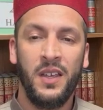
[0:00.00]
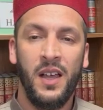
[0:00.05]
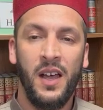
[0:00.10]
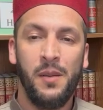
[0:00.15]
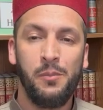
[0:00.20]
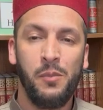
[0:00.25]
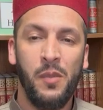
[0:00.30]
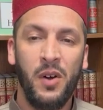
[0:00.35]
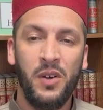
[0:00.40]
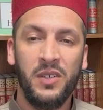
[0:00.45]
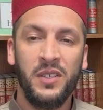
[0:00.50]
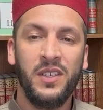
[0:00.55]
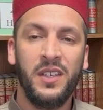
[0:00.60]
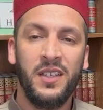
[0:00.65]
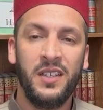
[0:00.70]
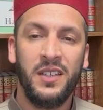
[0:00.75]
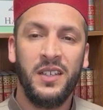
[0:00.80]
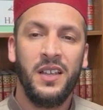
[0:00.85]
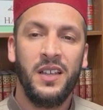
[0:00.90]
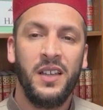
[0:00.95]
among
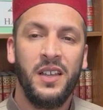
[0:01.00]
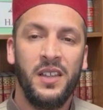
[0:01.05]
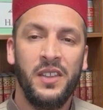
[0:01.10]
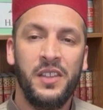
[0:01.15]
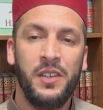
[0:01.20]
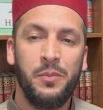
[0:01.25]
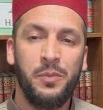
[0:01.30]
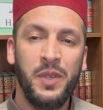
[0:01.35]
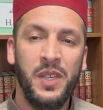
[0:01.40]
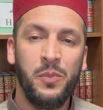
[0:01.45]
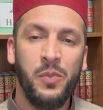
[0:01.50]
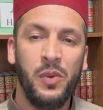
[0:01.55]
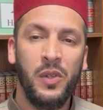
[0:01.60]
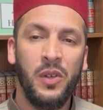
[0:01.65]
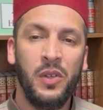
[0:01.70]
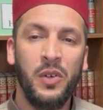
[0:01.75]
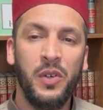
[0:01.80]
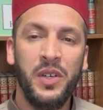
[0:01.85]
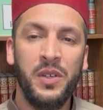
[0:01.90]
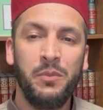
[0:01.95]
the people
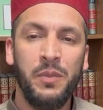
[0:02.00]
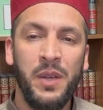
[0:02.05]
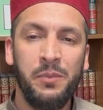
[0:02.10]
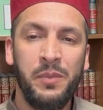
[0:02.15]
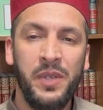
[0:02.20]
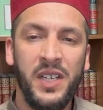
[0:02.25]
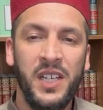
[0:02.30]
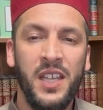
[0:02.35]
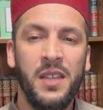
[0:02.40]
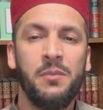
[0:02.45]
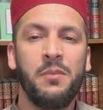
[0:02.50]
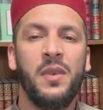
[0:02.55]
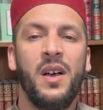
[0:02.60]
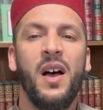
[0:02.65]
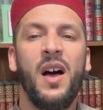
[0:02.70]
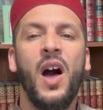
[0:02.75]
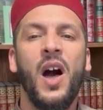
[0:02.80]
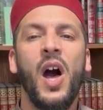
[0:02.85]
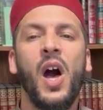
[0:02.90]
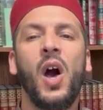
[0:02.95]
who remember Him
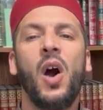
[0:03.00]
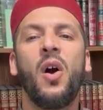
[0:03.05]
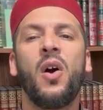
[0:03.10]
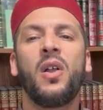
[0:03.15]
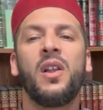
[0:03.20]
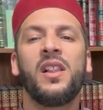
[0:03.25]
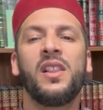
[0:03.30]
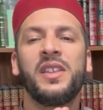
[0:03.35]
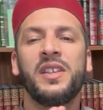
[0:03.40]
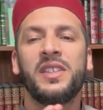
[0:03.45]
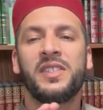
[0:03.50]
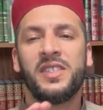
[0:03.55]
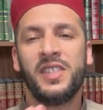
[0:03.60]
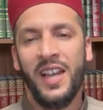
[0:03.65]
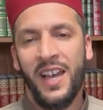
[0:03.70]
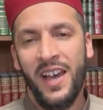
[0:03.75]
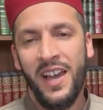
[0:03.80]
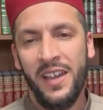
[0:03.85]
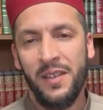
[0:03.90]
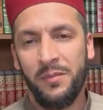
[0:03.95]
all the
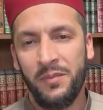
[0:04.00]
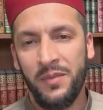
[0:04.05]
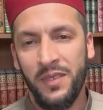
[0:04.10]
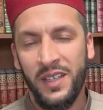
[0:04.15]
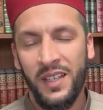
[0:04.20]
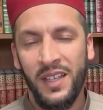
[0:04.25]
time.